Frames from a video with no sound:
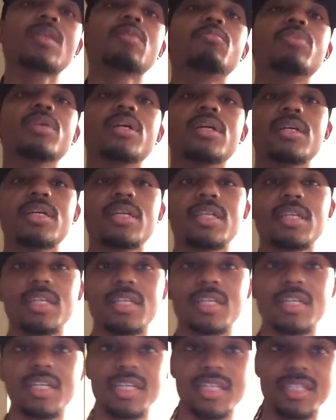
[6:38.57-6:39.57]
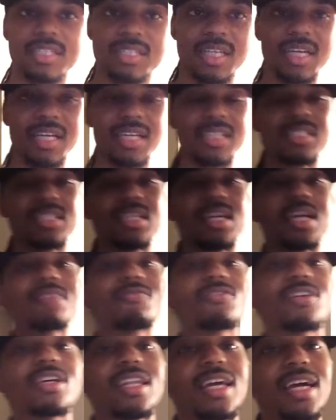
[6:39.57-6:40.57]
But in any case, like I said, I
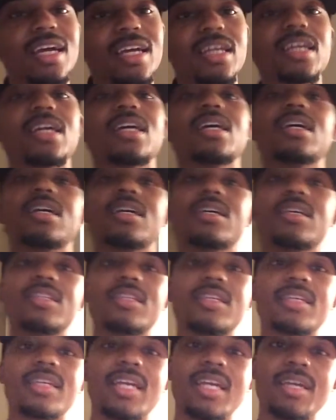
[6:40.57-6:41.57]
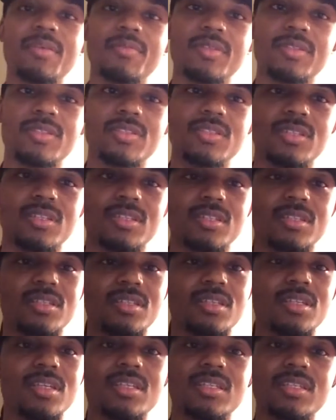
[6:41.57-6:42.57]
feel like the game is
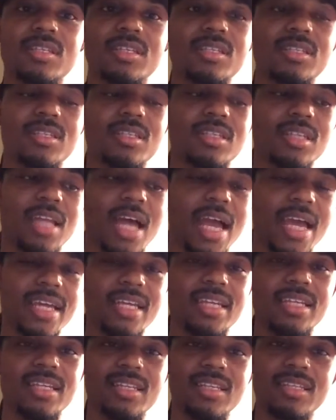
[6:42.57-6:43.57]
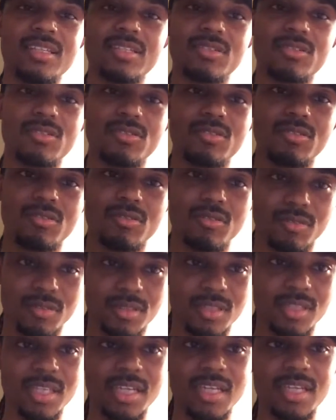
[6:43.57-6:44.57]
just it like this
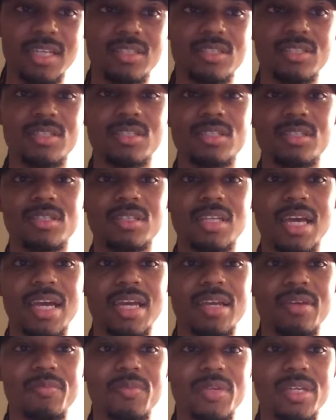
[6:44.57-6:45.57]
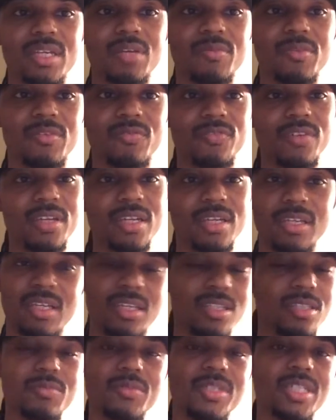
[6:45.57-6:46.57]
whole thing is just like becoming fake.
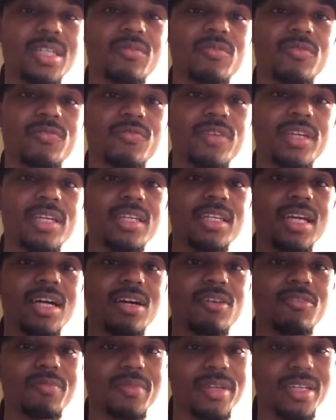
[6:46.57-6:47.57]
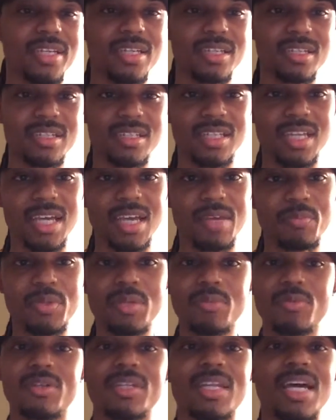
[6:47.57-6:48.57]
It's becoming faked out, man. Cause like
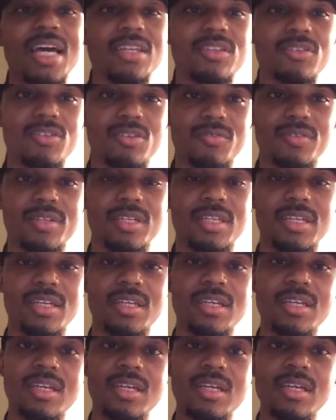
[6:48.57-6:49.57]
people are not doing